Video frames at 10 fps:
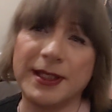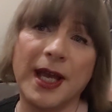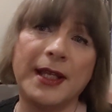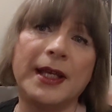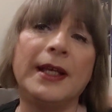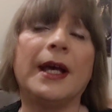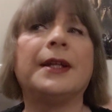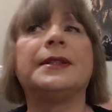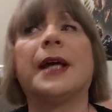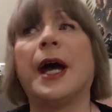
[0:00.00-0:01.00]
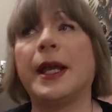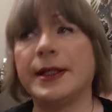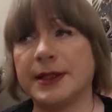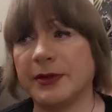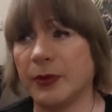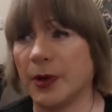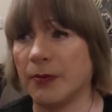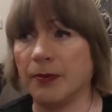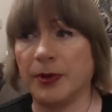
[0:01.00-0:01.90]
yeah, you can get the tie-ins if you want,